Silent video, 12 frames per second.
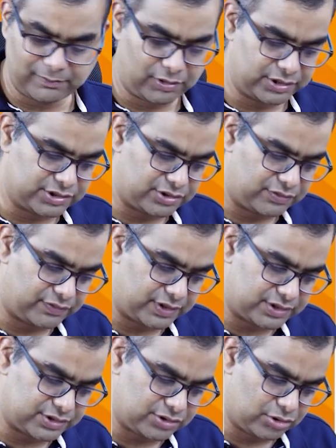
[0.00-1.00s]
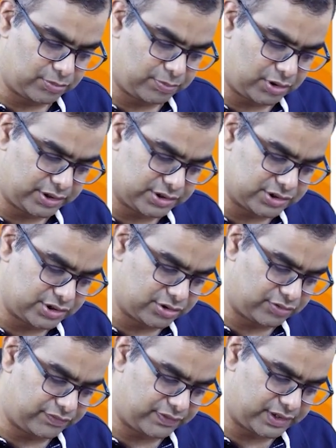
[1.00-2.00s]
0.05.
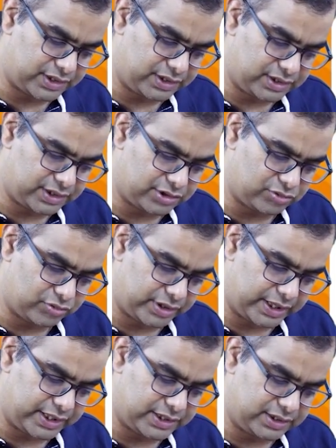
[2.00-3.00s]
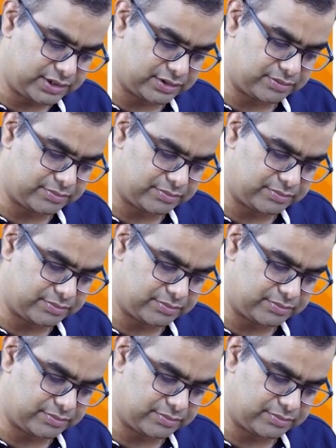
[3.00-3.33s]
0.05 into 8